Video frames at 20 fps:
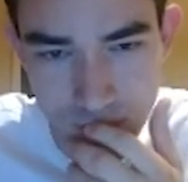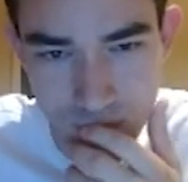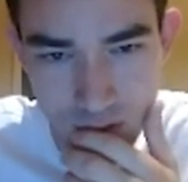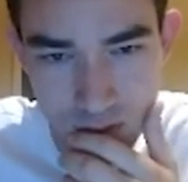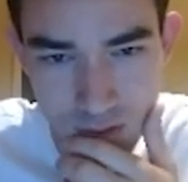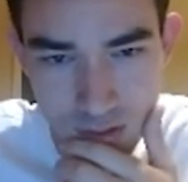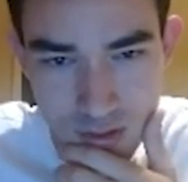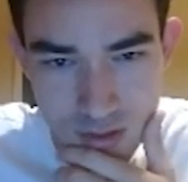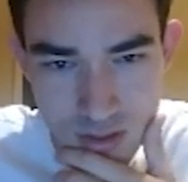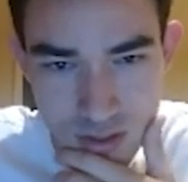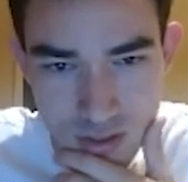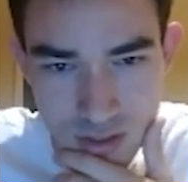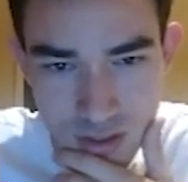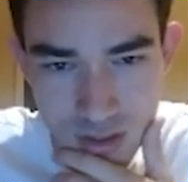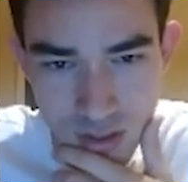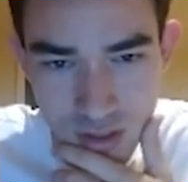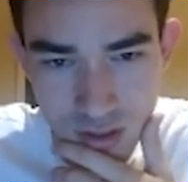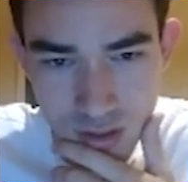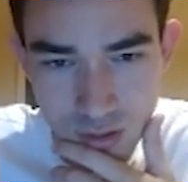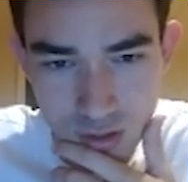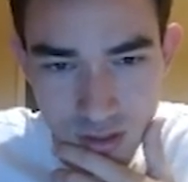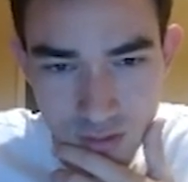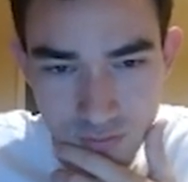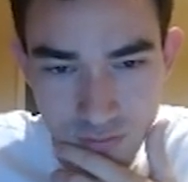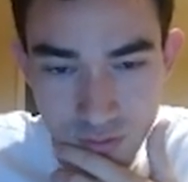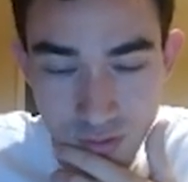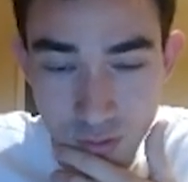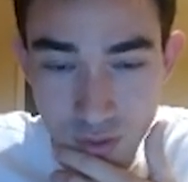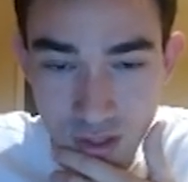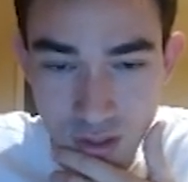So he's going to go
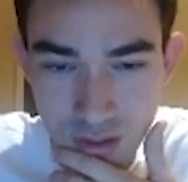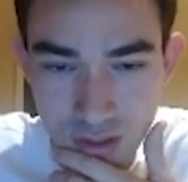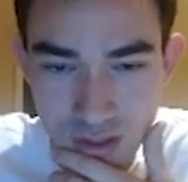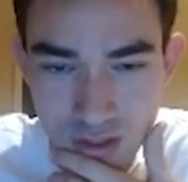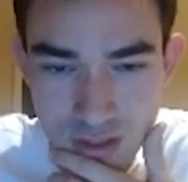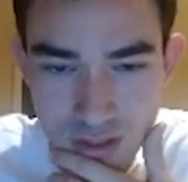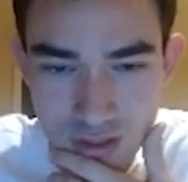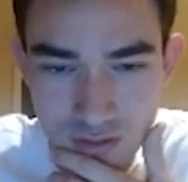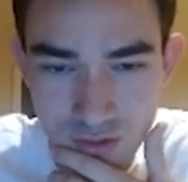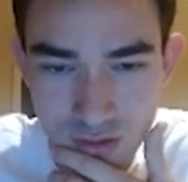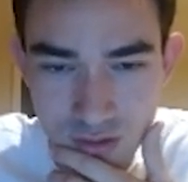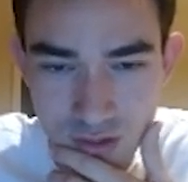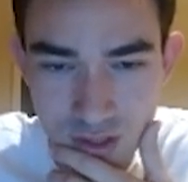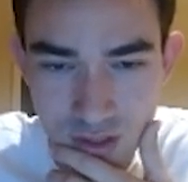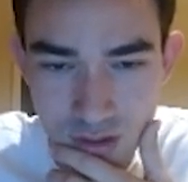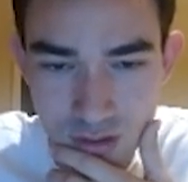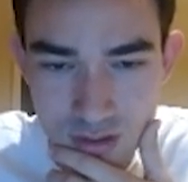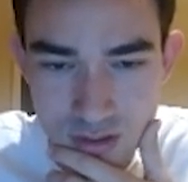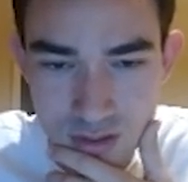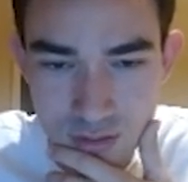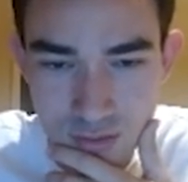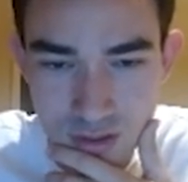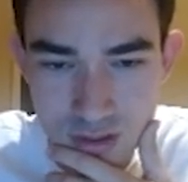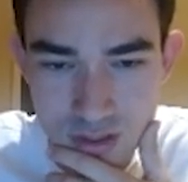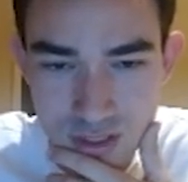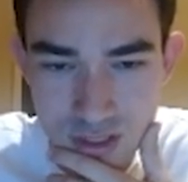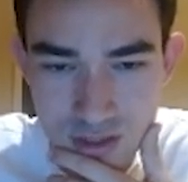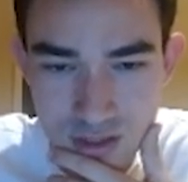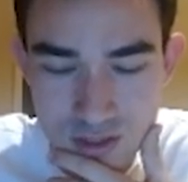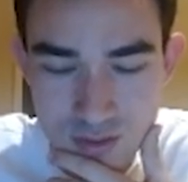e4. Wow, he doesn't even do that. Okay, so I'm going to
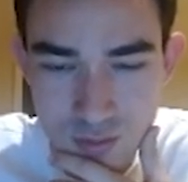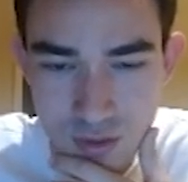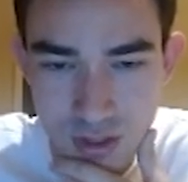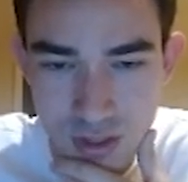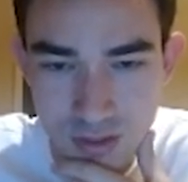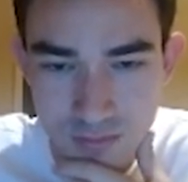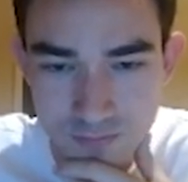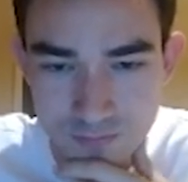take this pawn.